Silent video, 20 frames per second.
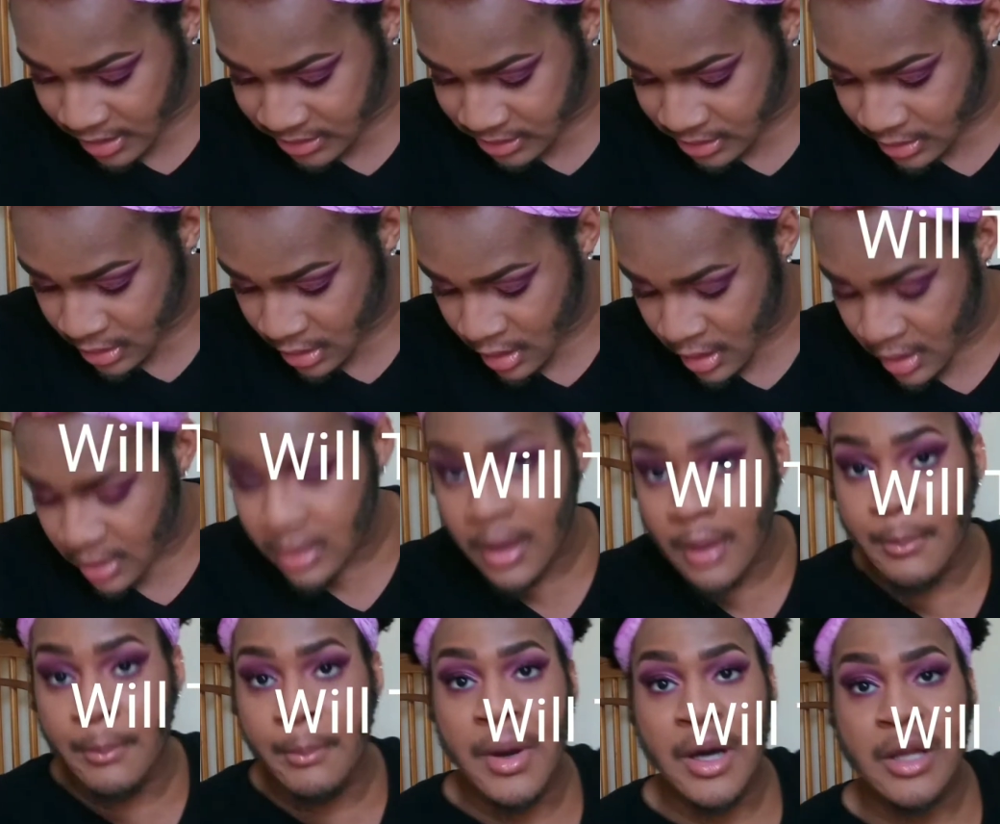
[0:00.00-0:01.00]
It's called
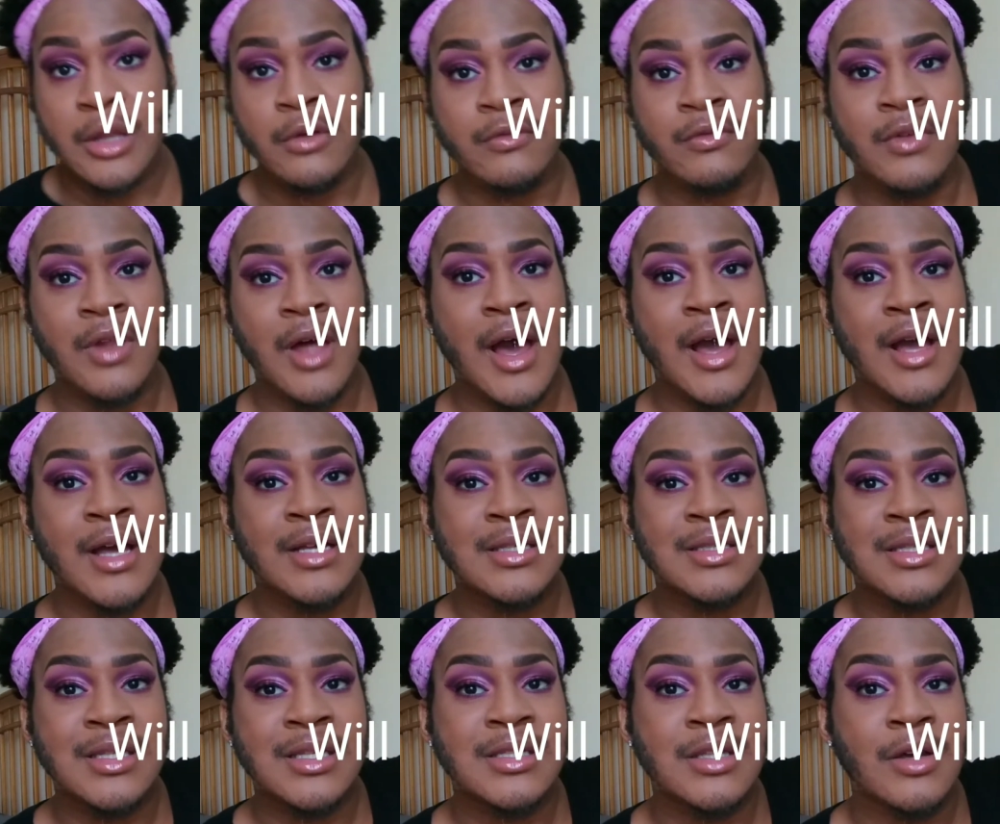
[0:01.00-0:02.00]

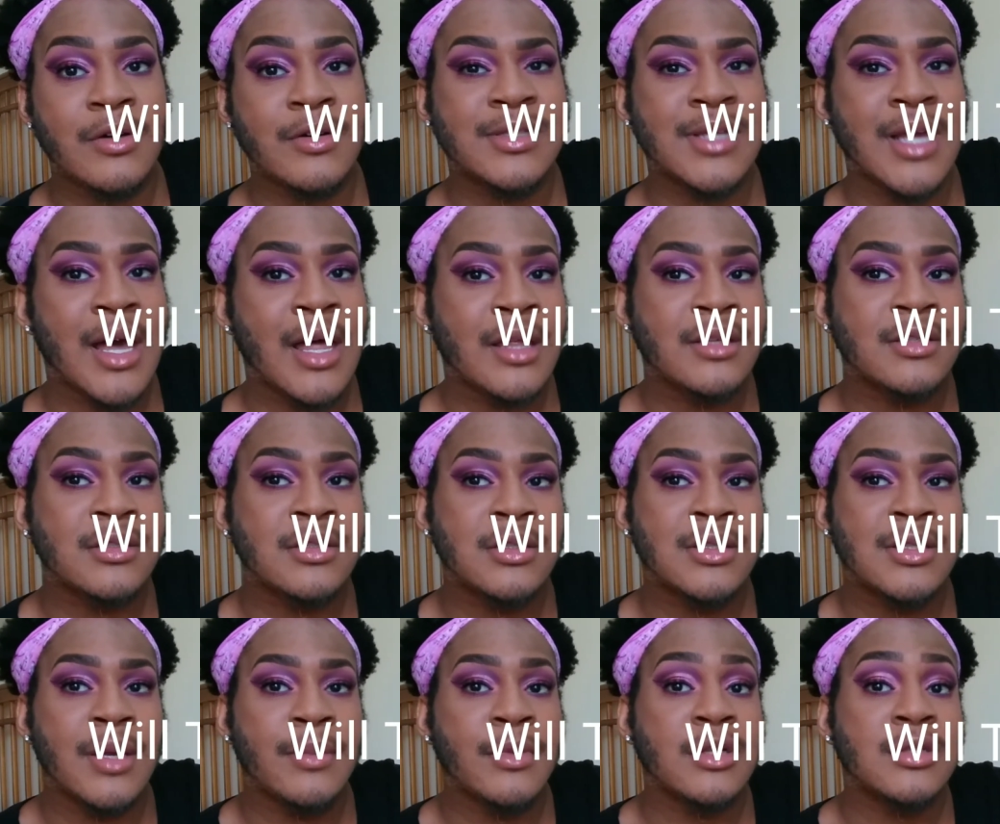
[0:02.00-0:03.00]
Butterflies. So it's kind of
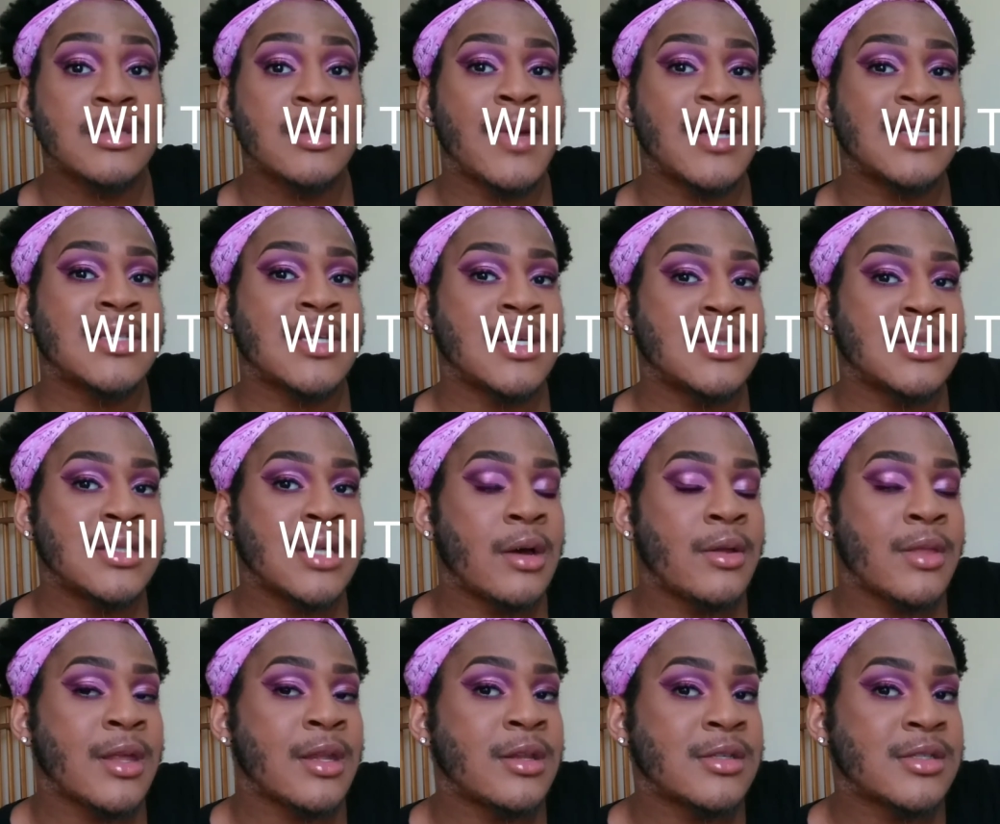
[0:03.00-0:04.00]
similar to my skin
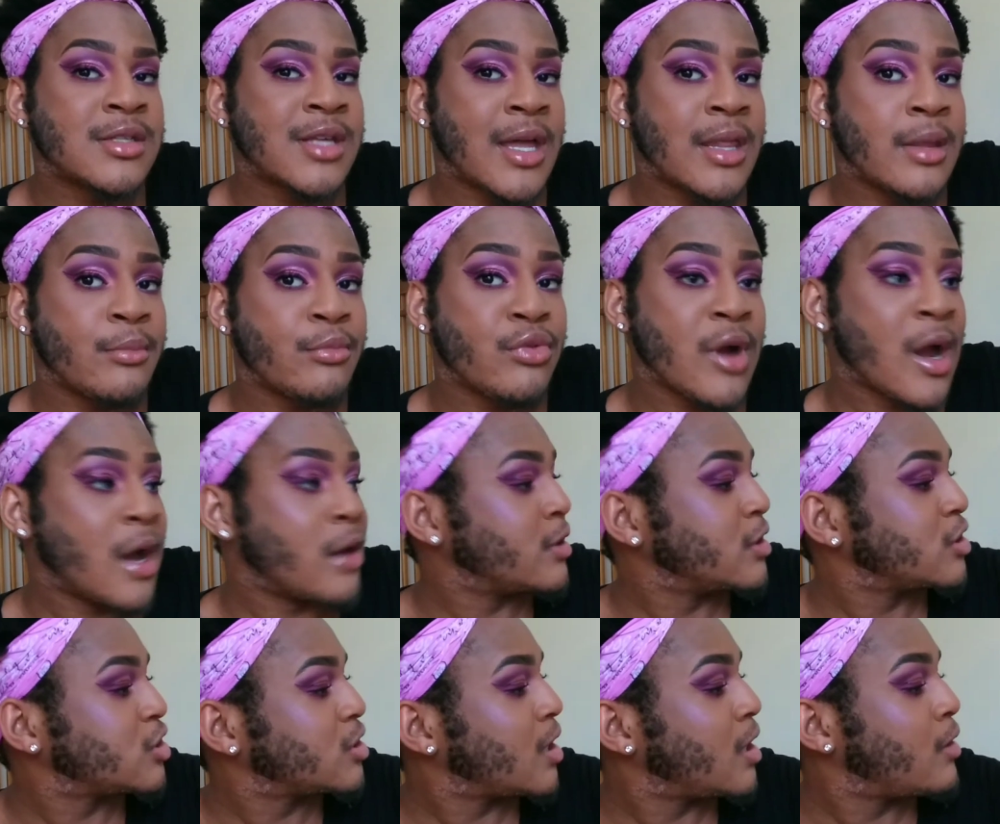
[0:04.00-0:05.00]
tone. It looks kind of
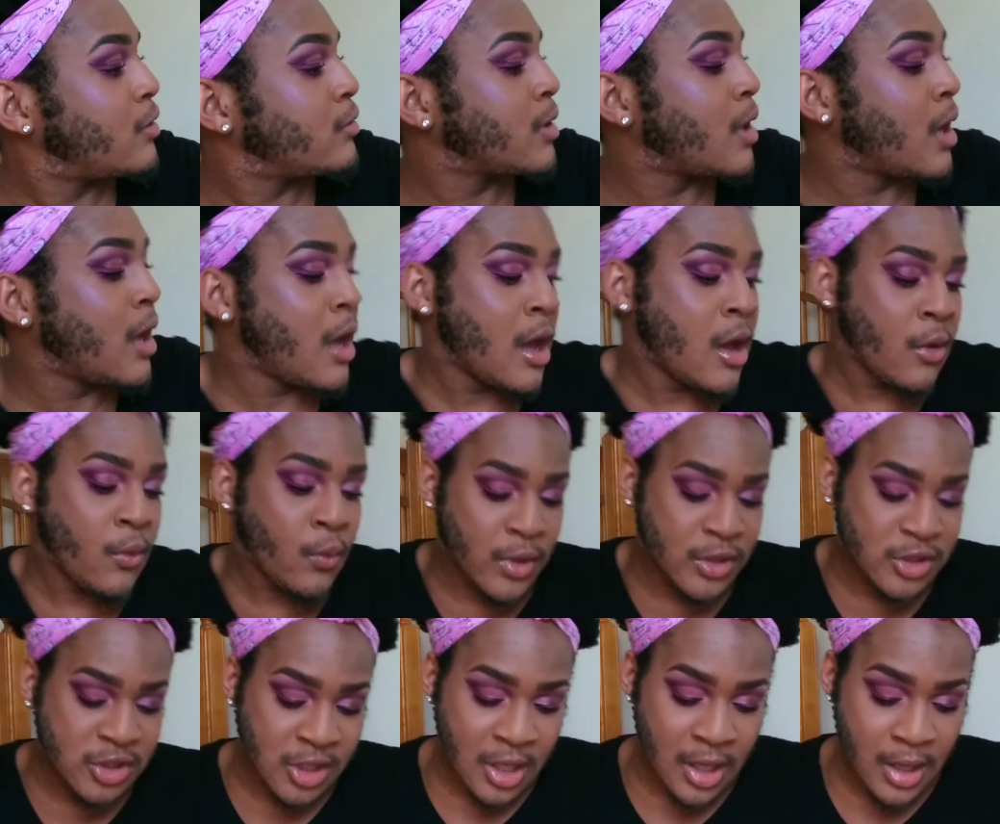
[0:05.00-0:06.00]
brownish tone,
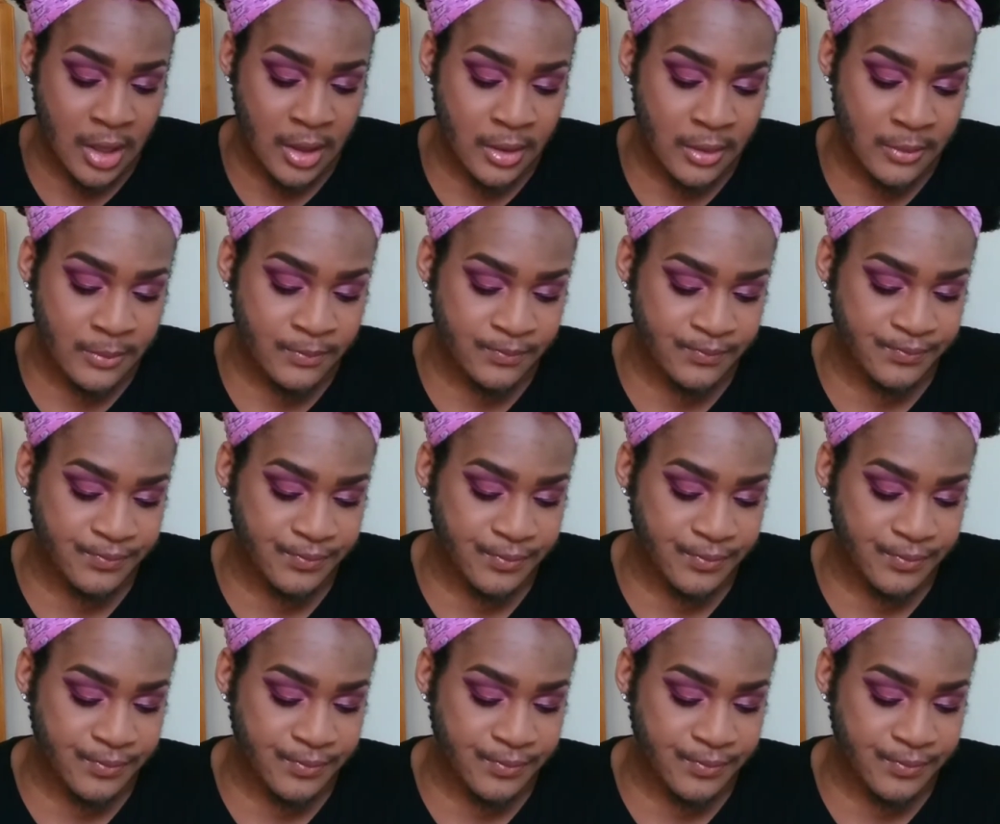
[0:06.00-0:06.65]
which I